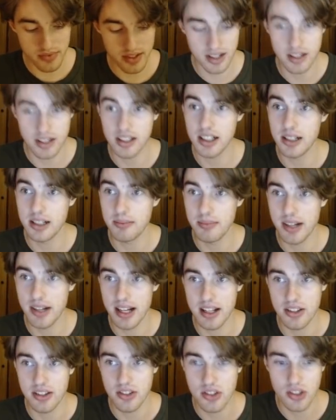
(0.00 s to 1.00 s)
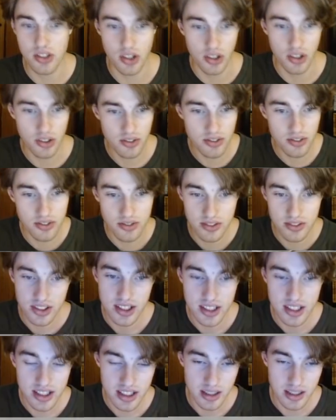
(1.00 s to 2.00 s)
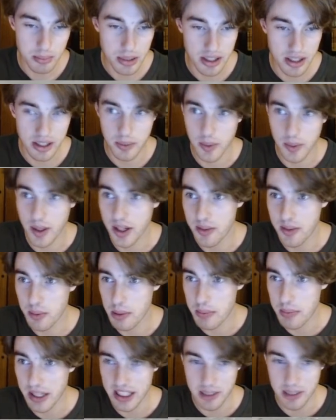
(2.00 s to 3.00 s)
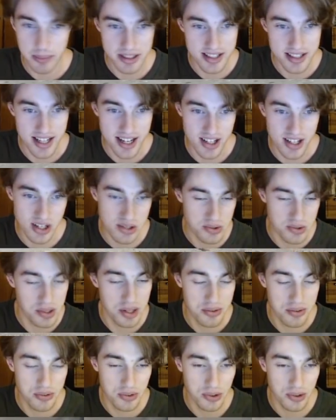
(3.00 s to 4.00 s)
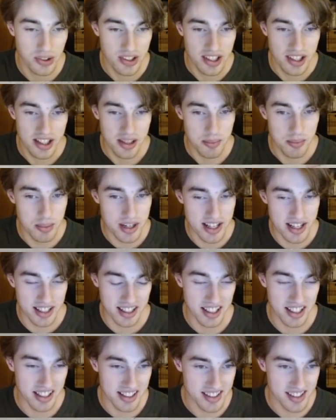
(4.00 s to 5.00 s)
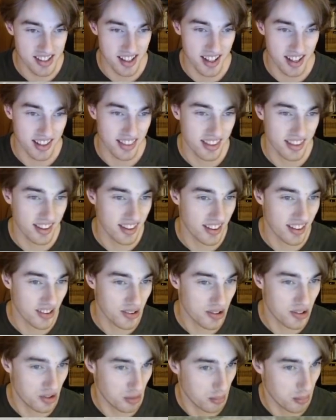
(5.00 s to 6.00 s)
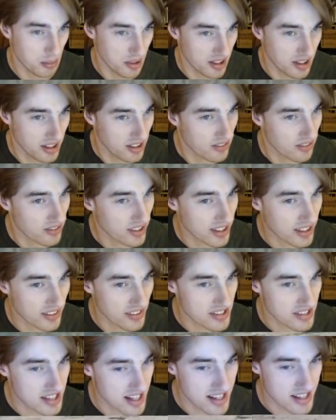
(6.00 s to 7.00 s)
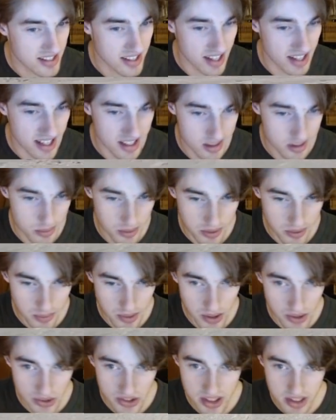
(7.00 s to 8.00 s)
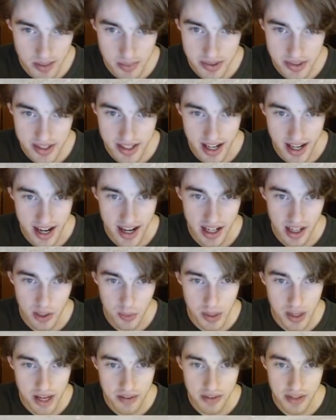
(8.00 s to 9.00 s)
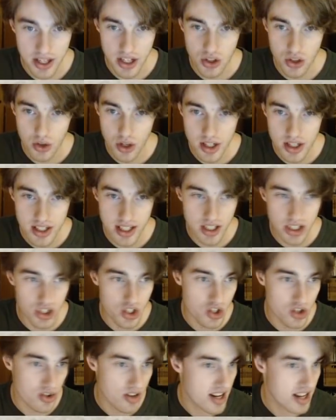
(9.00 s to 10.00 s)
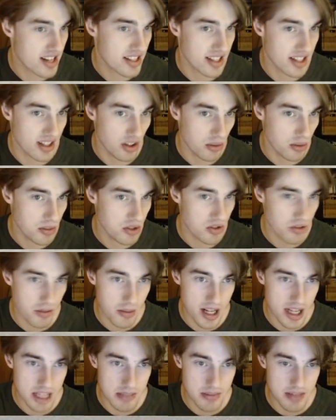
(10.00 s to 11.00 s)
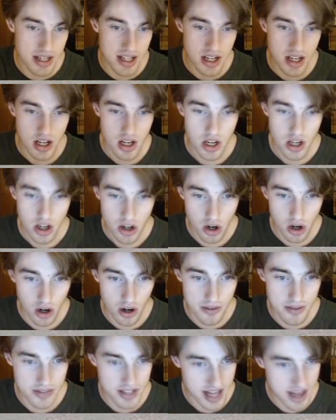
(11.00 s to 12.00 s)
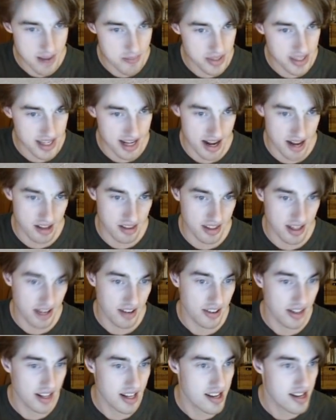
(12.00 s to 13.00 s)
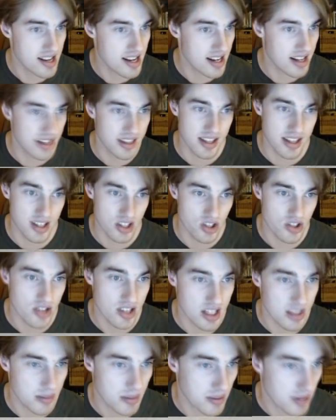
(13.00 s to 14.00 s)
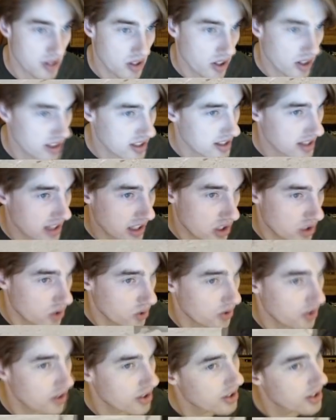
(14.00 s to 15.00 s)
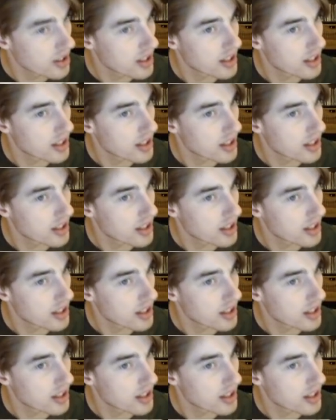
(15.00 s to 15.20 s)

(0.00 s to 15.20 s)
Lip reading: And so apparently we picked up a state streak for being inside the ocean, but regardless, here's the next one. We're on some sand. We have interesting trees here. Almost reminds me of Deep South down here, these trees, but not entirely sure.